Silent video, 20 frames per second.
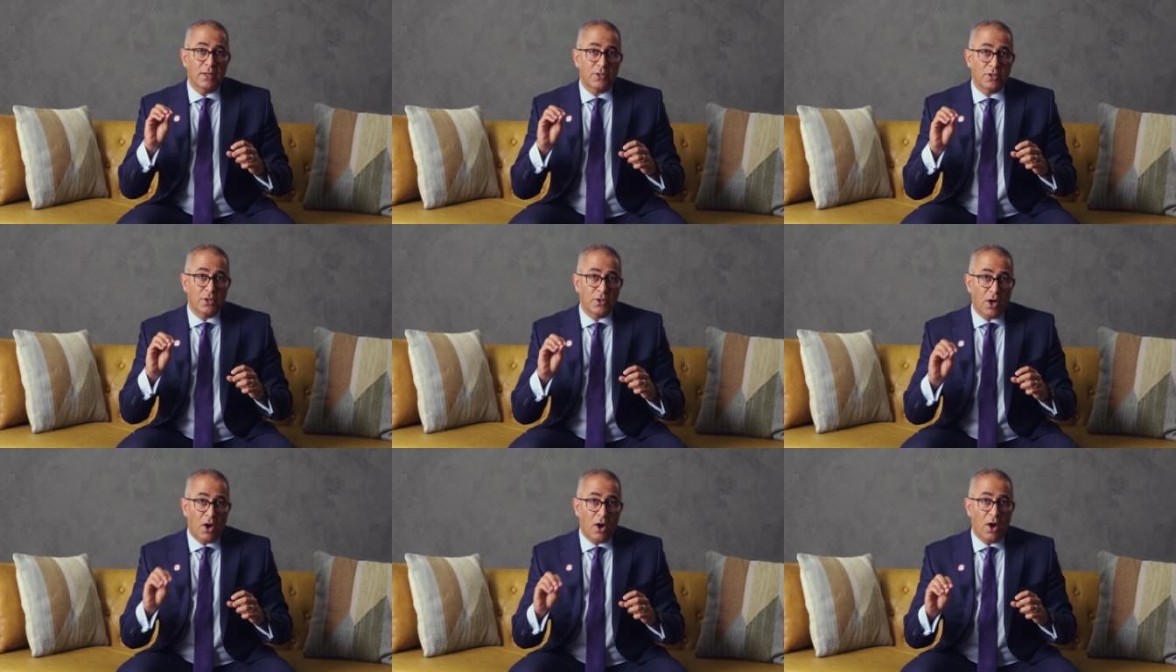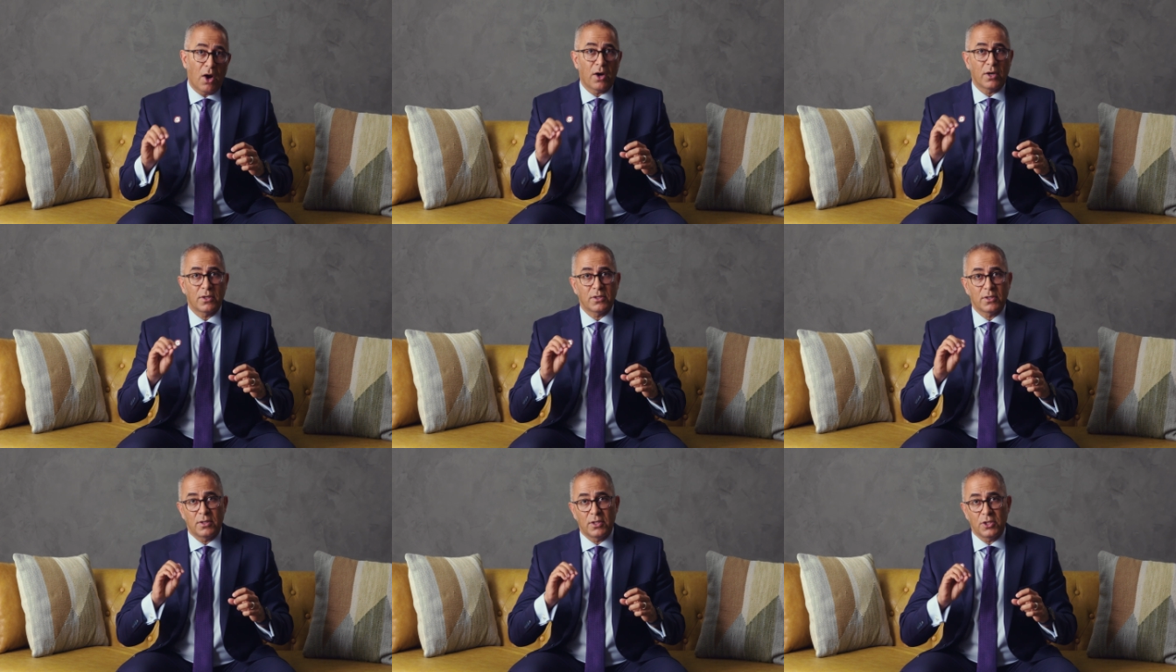to the
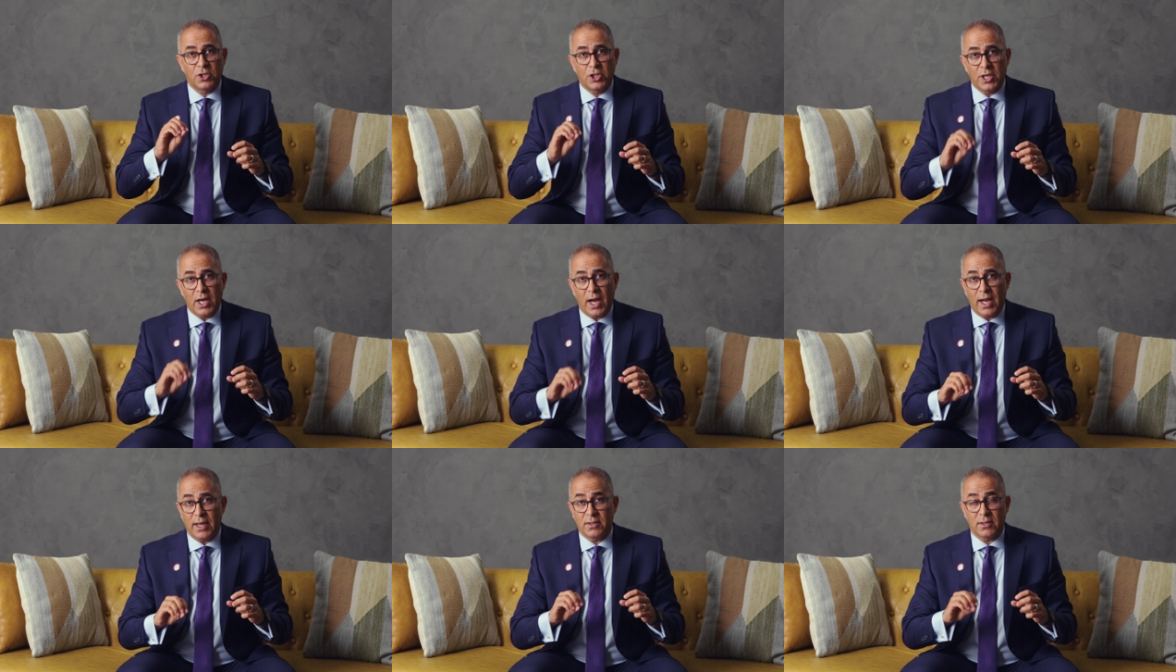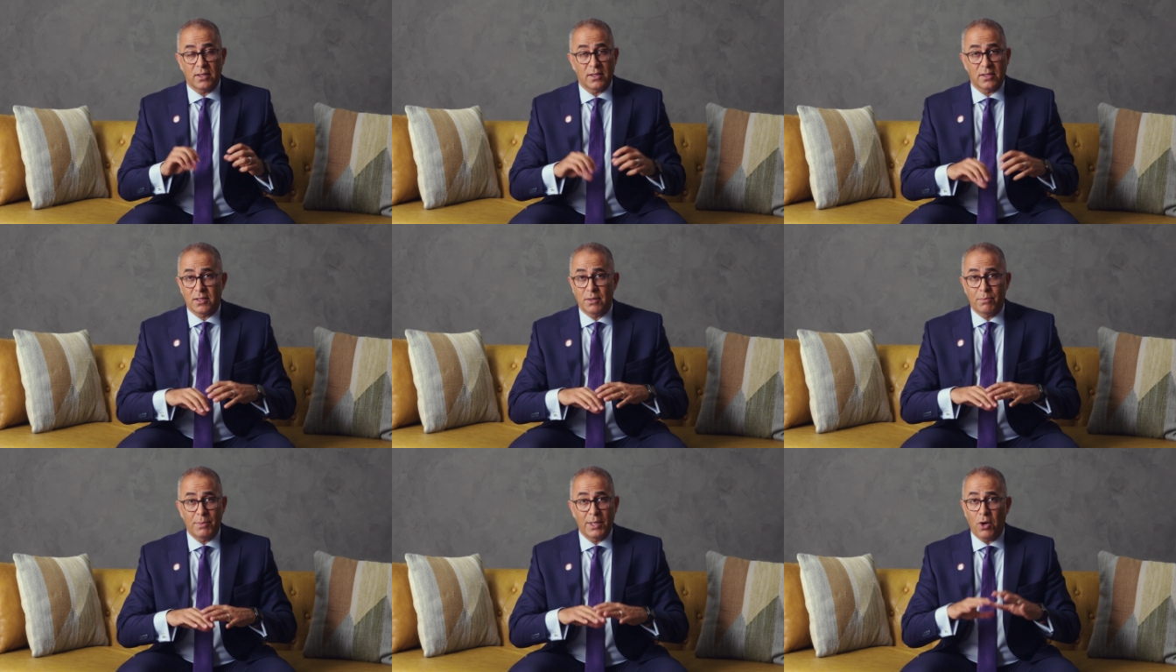heart, to the GI
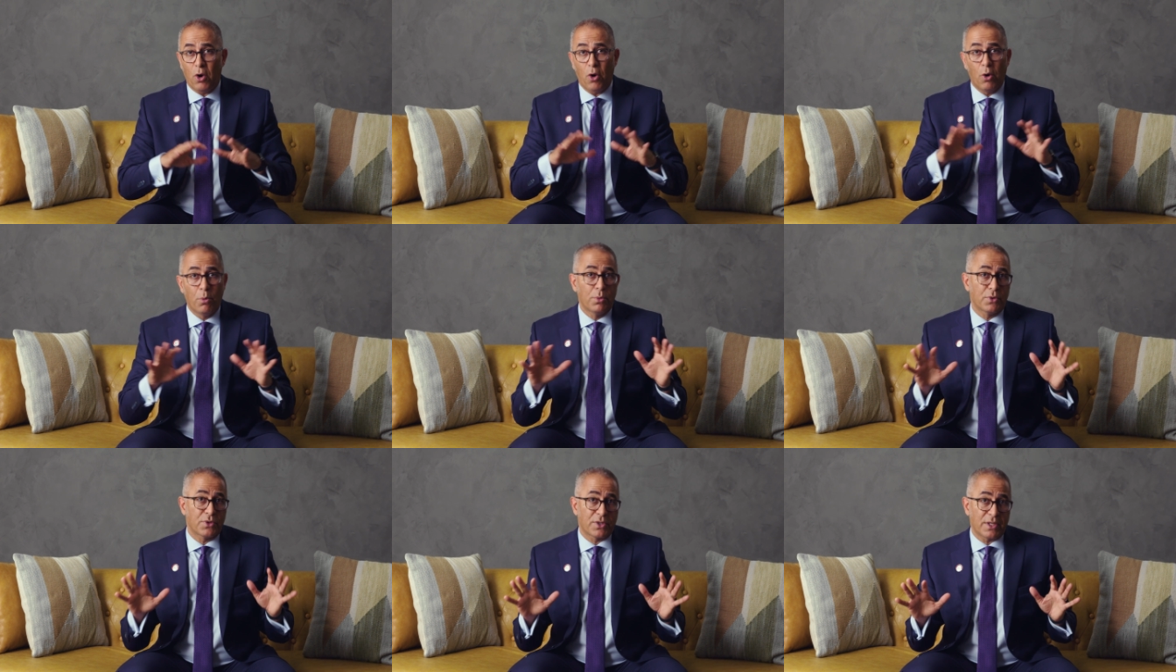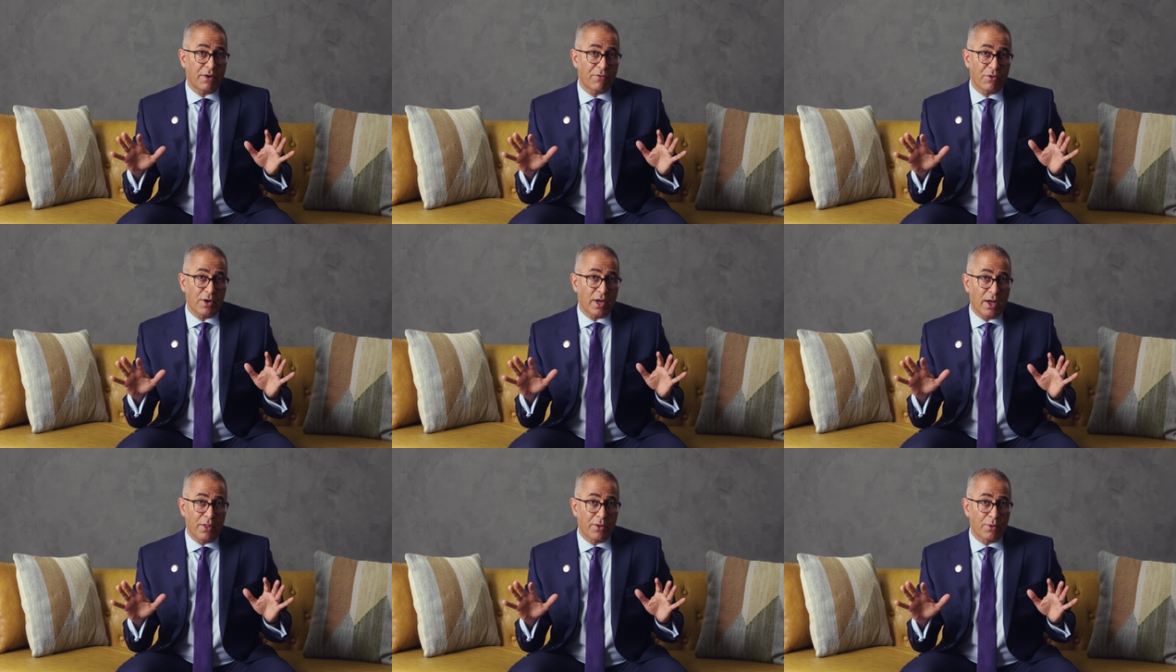system, and almost
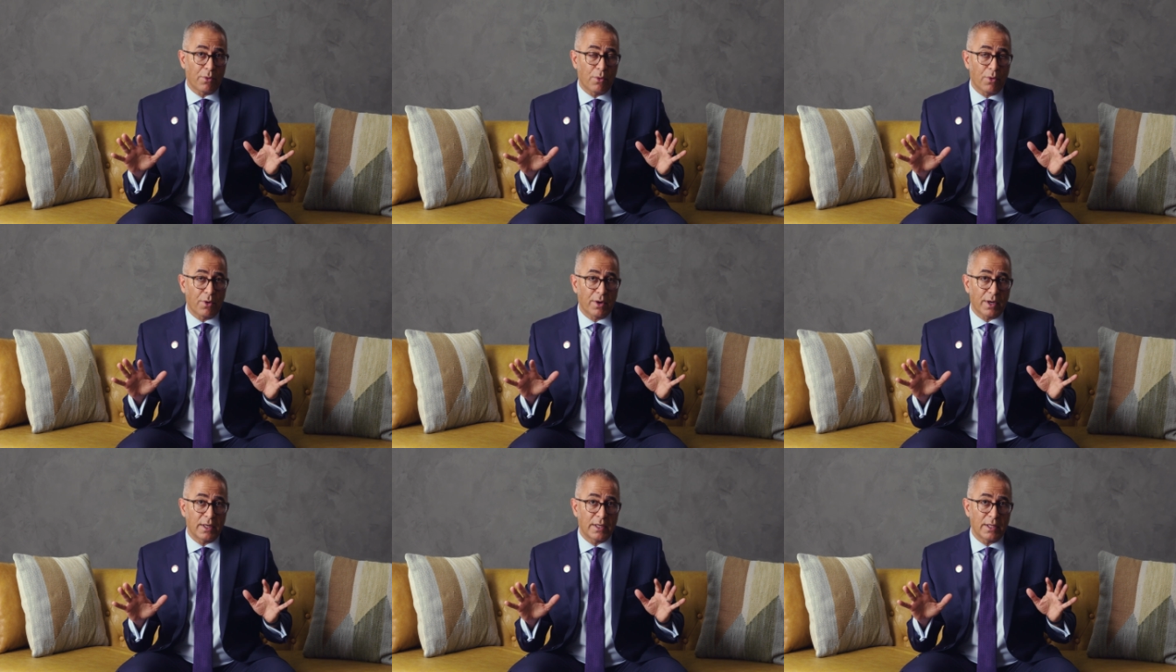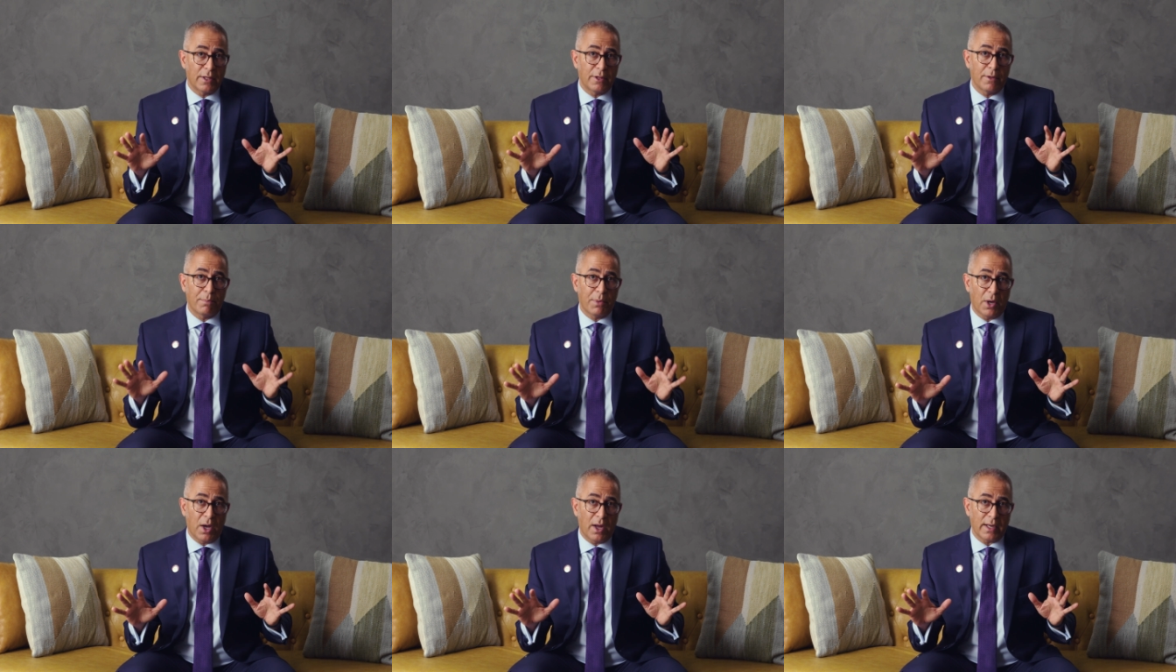every other organ in
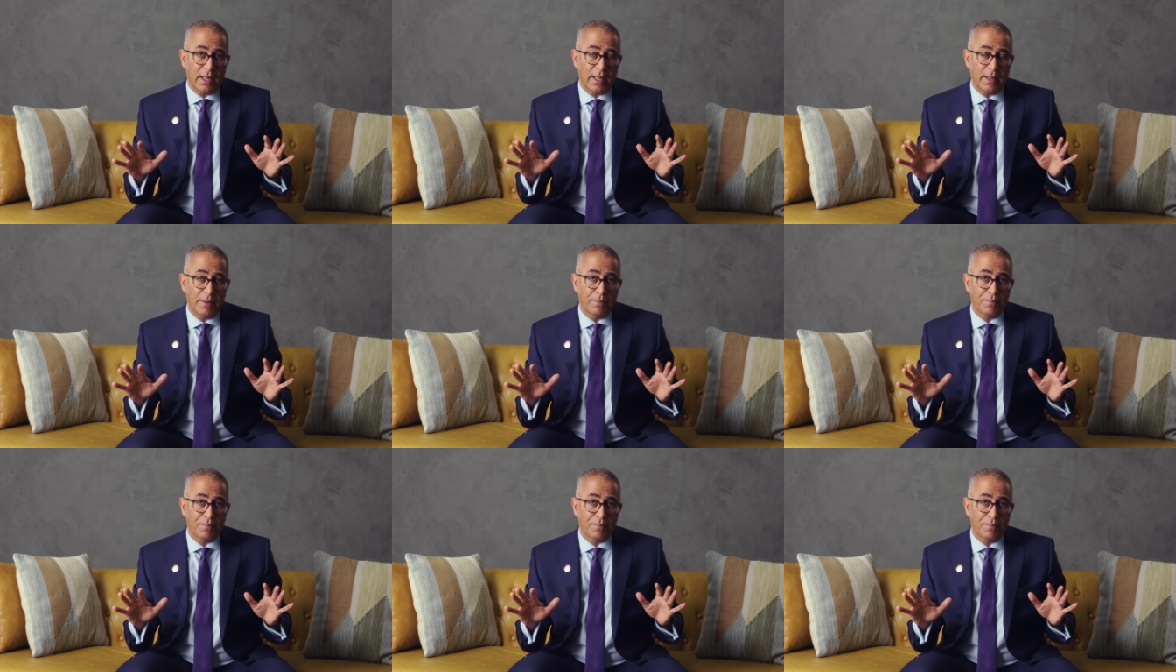the body.